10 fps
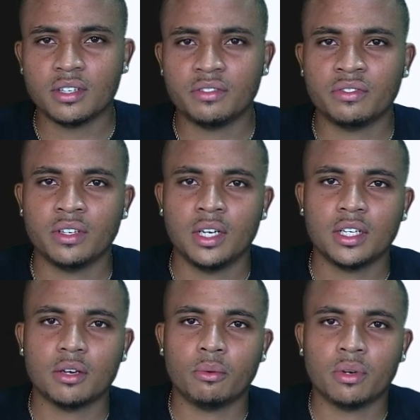if
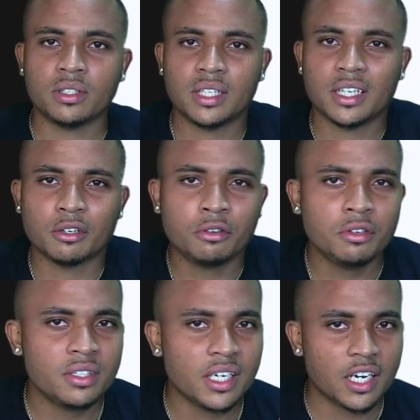you want to
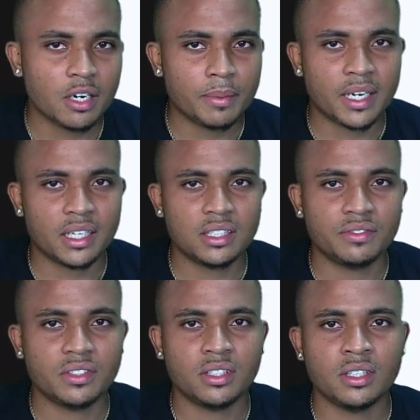increase economic
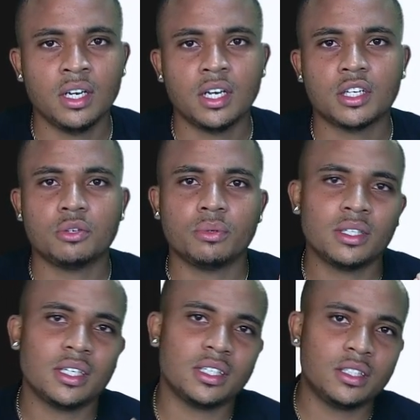activity, you
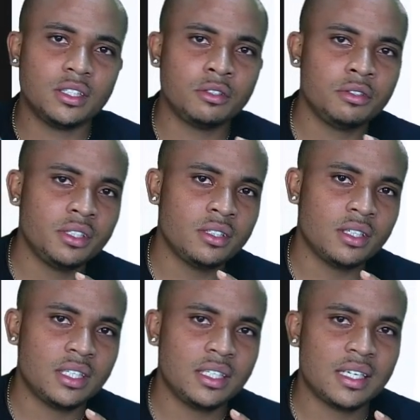will decrease
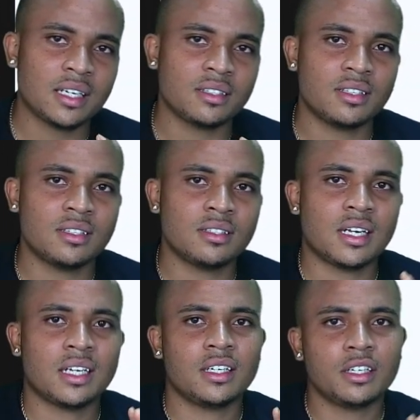the taxes
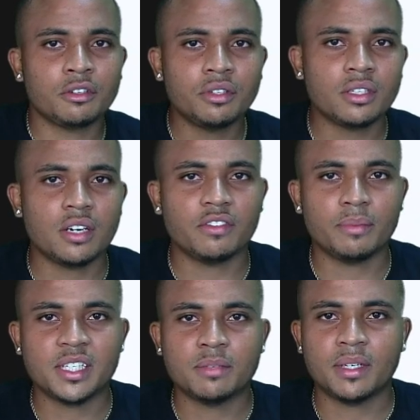and increase
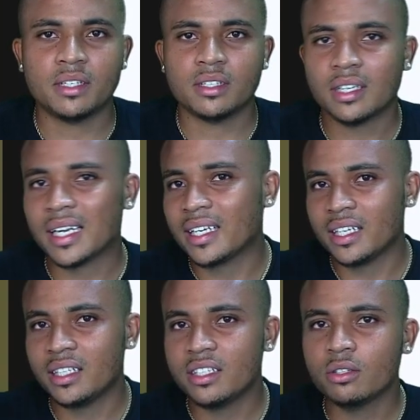government spending, like
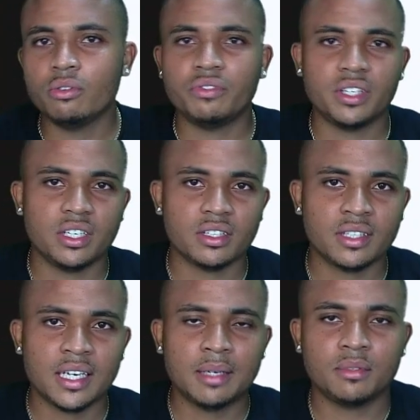in these COVIDious
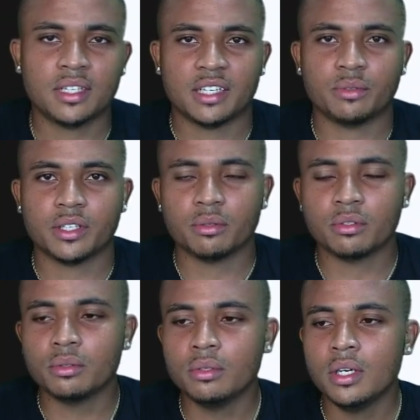times. That is what they will
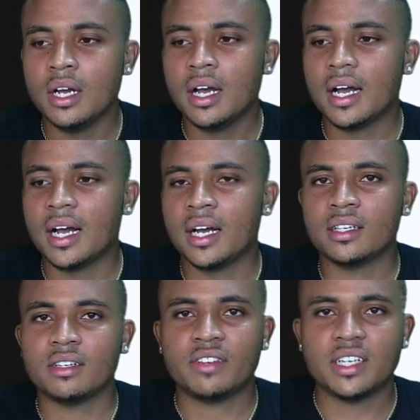do.
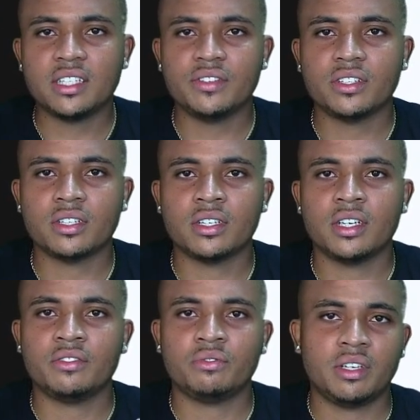And vice versa,
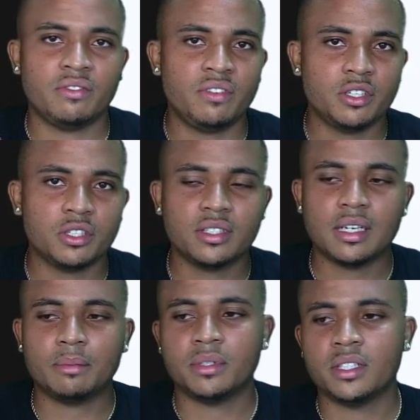if inflation is
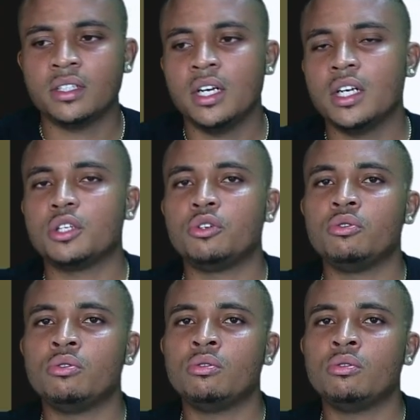happening, you